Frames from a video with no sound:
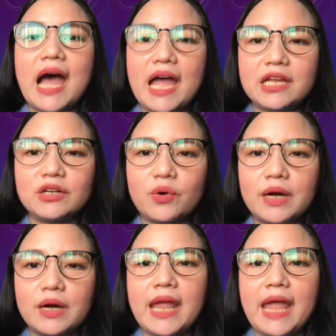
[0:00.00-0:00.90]

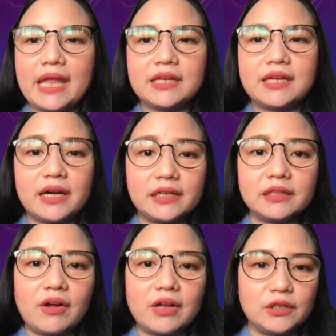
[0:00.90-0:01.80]
iCore, and
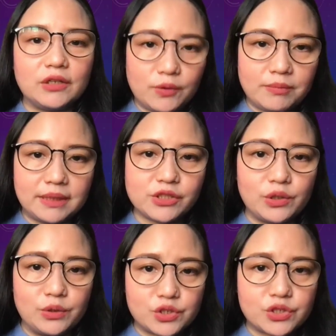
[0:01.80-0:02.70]
Carelon Global
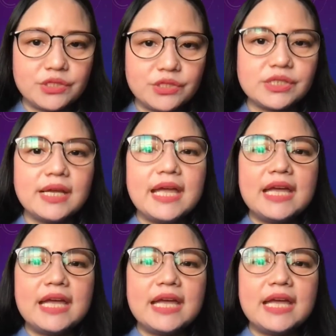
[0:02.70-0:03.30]
Solutions,